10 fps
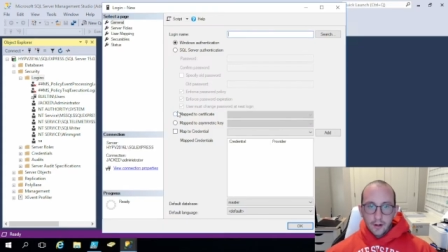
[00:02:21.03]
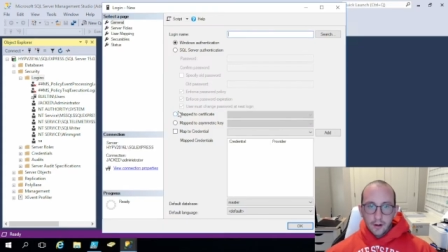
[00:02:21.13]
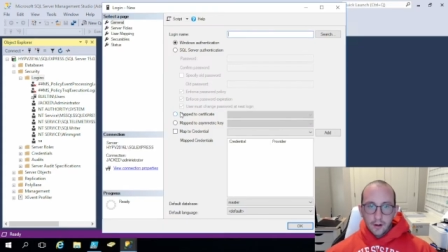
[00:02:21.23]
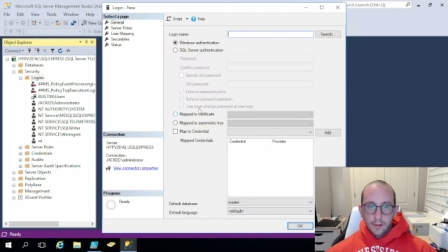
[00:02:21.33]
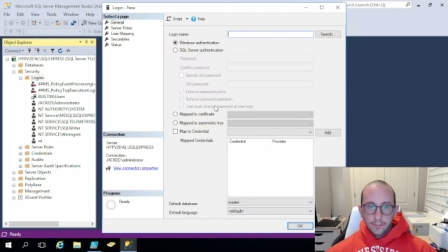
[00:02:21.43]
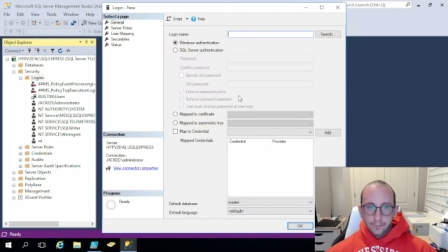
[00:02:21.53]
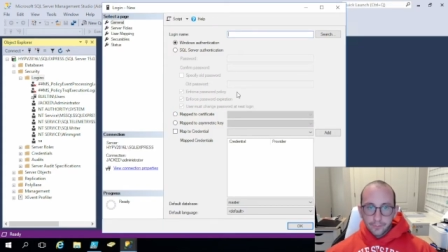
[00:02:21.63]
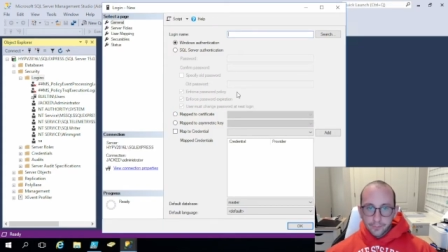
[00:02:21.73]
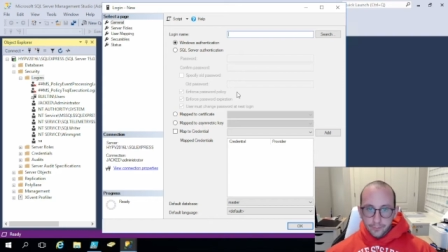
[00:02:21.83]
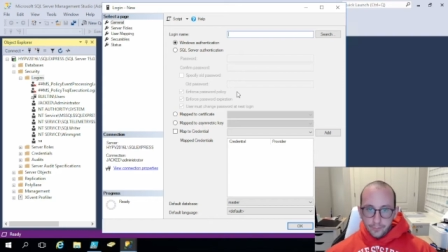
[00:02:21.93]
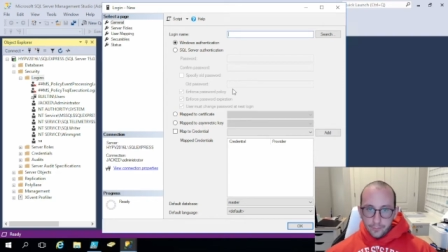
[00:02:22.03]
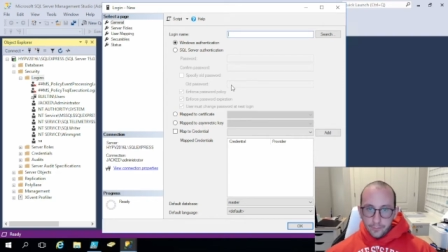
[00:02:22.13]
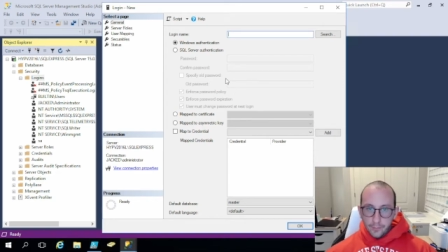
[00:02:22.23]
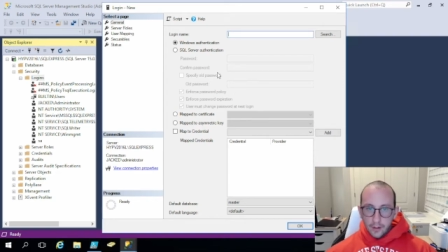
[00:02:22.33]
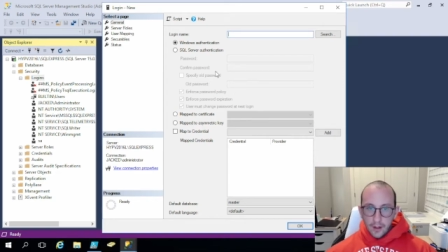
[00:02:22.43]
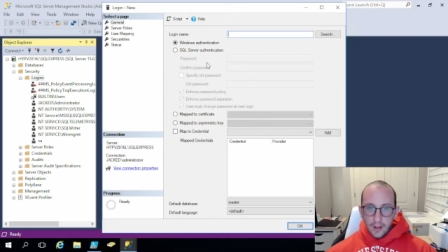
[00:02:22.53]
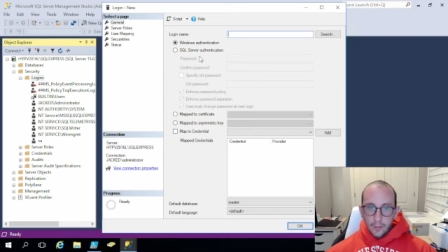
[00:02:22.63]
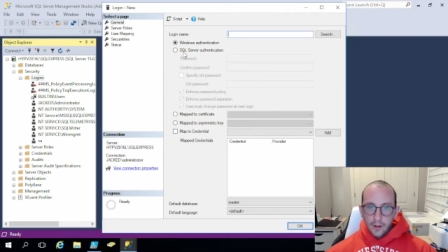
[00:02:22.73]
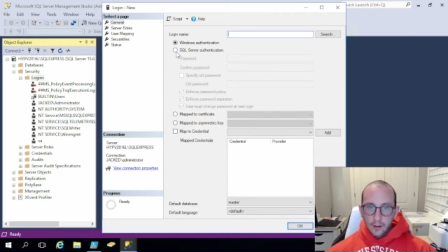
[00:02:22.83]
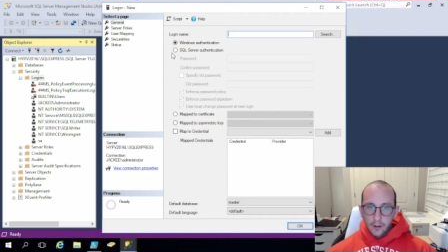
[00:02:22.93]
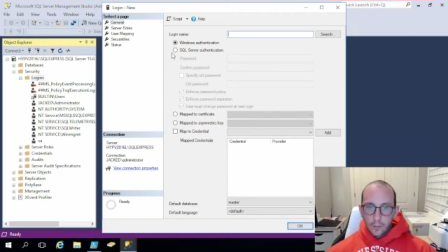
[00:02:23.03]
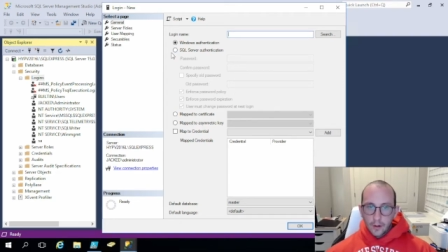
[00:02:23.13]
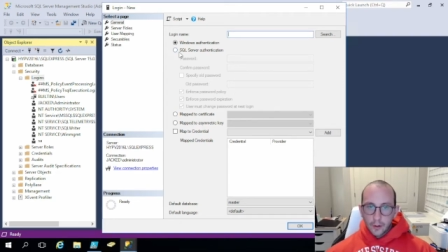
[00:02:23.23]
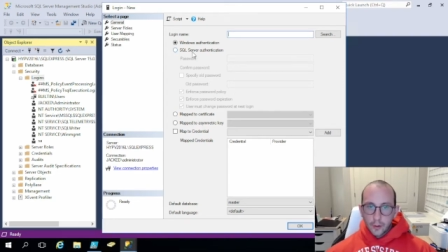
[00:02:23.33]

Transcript: here. And we are going to want to